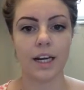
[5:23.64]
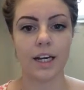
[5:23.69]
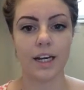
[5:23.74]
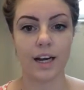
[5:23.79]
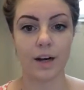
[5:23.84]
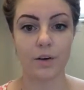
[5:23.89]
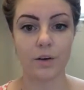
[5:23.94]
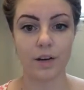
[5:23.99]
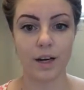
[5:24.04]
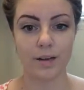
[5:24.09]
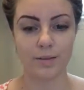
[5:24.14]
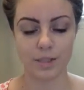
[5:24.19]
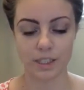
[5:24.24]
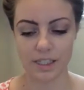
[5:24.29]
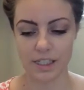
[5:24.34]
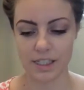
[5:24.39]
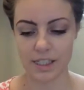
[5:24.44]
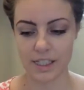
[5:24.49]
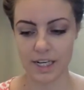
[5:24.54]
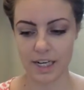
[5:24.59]
Now I'm
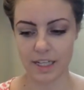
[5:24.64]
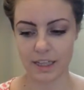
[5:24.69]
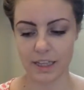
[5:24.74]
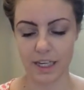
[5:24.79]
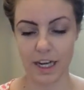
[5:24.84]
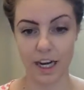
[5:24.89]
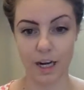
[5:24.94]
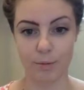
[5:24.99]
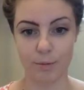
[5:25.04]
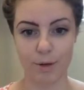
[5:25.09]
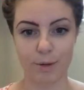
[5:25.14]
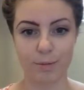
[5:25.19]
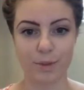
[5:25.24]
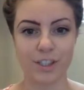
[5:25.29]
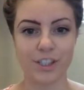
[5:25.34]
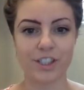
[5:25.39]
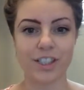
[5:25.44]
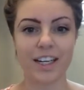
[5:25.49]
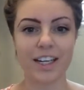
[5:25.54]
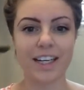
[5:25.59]
just going to take the eyebrow
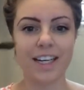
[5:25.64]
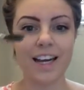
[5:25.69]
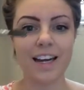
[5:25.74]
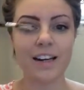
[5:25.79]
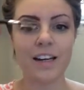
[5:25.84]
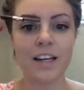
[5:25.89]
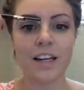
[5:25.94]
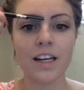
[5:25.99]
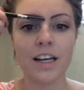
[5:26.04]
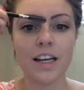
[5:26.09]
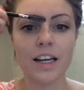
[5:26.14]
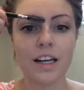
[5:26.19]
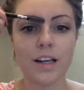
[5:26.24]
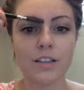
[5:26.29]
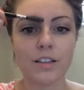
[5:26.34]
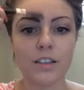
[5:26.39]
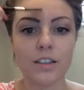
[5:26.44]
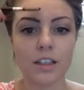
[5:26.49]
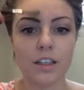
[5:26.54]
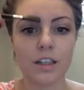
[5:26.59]
brush again.
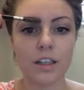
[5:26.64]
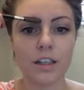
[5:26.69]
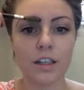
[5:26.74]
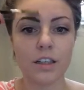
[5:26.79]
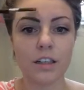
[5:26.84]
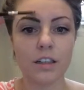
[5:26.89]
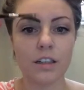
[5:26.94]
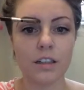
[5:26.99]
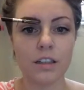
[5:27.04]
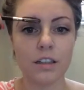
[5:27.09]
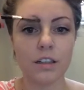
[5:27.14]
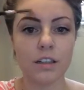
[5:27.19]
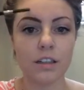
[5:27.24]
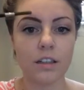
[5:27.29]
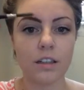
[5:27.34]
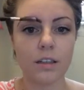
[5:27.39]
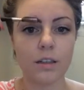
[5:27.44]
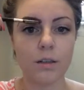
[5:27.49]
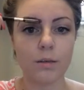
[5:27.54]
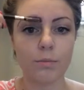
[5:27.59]
I'm just going to
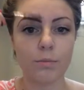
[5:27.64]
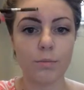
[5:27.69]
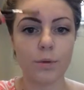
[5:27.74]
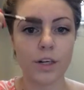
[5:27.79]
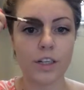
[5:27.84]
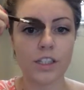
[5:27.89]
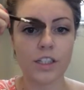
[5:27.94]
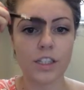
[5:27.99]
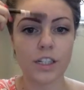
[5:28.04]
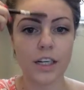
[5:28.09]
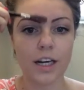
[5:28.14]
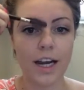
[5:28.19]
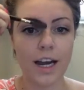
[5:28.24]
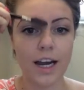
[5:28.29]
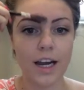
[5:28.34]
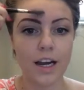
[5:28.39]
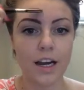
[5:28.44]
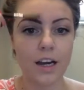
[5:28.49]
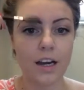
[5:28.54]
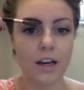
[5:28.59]
brush it
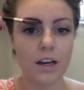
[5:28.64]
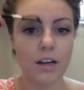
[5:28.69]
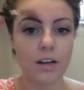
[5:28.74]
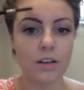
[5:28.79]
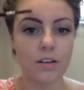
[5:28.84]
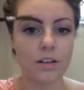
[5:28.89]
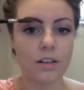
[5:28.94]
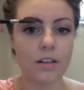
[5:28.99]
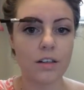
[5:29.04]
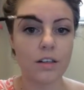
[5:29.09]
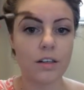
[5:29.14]
out.